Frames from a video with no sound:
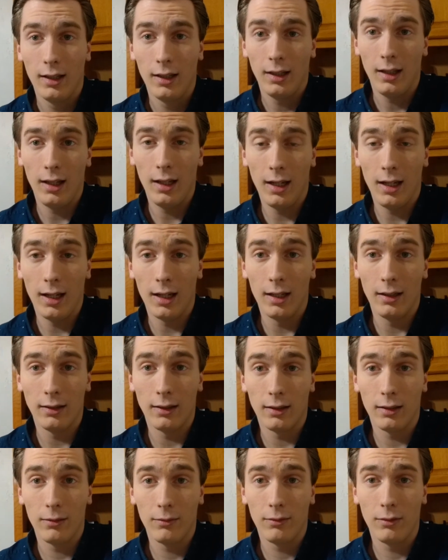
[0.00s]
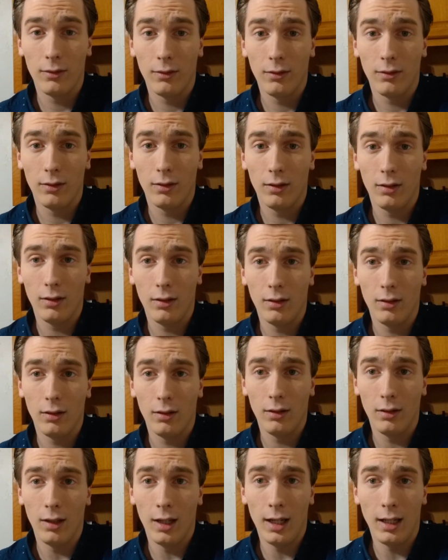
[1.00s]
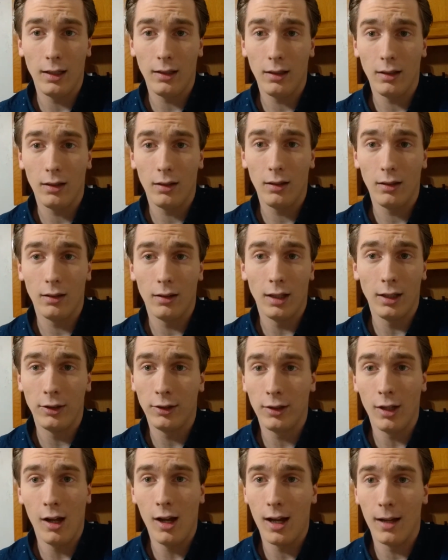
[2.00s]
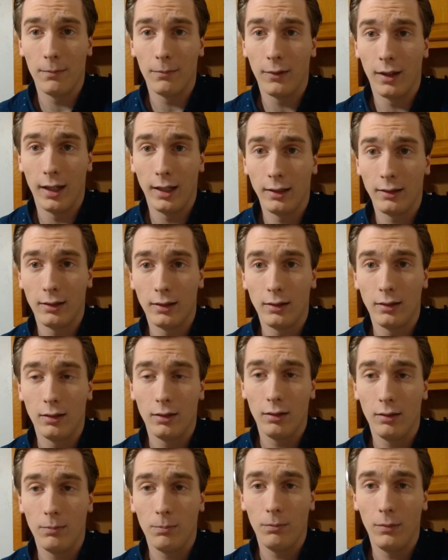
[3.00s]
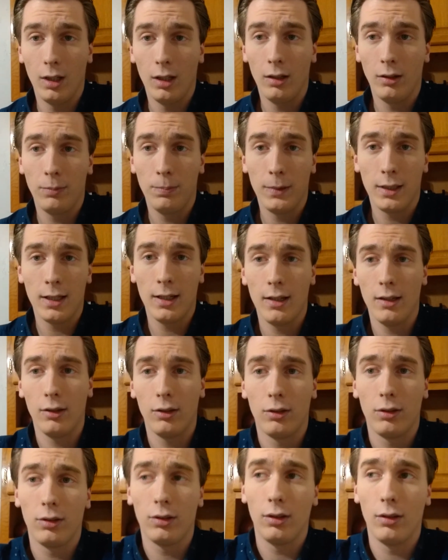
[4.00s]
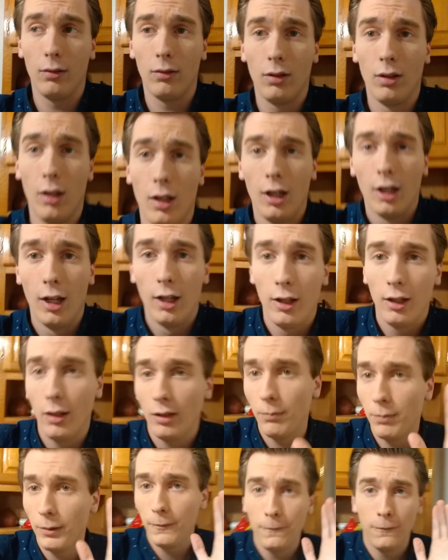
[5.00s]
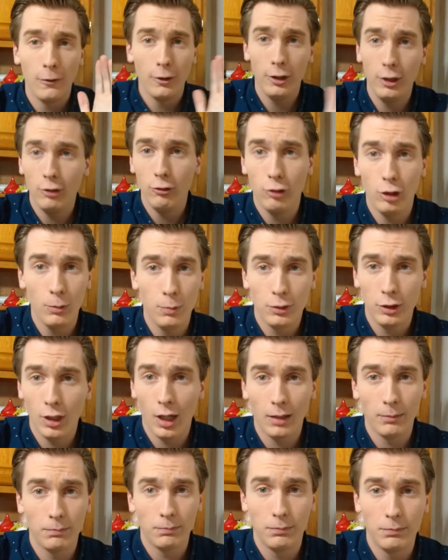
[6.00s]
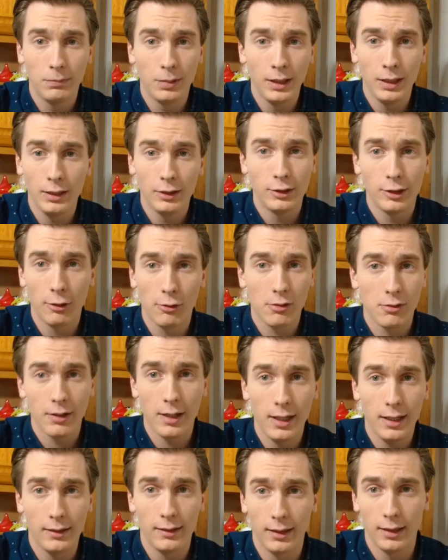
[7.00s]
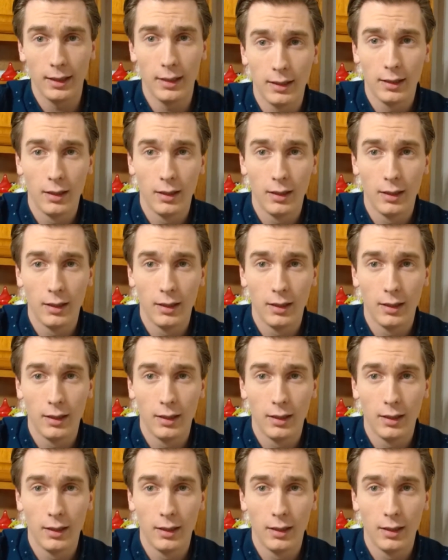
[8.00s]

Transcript: and they they stopped. Like it's because before YouTube started being so crazy,